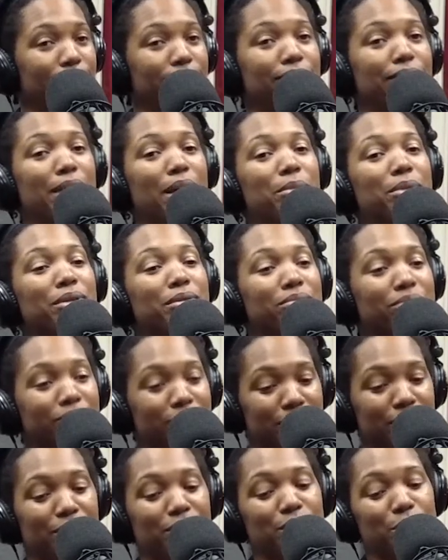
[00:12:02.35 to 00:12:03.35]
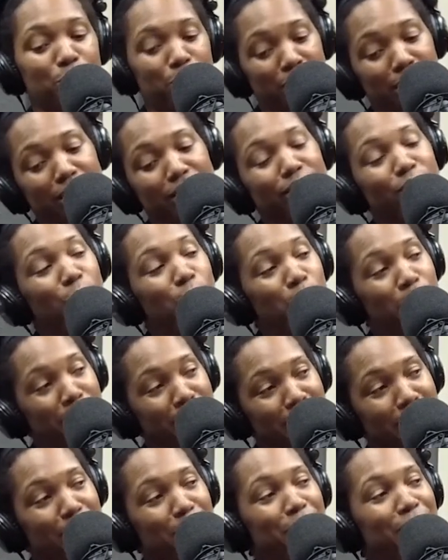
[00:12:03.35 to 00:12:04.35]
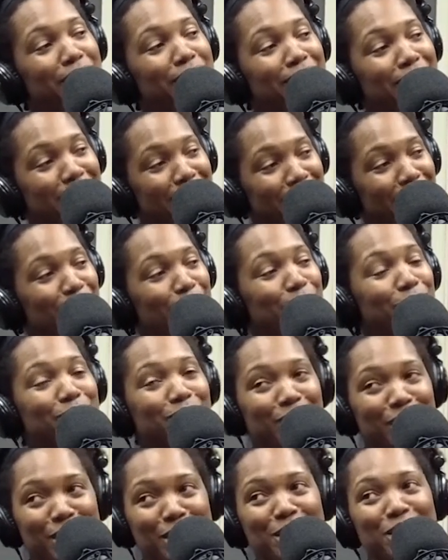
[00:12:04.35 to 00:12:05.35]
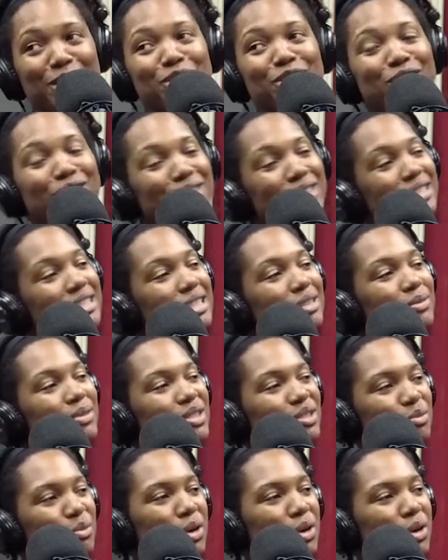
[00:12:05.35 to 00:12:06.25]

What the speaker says: Mama starts peeling open some of these gifts just to see what's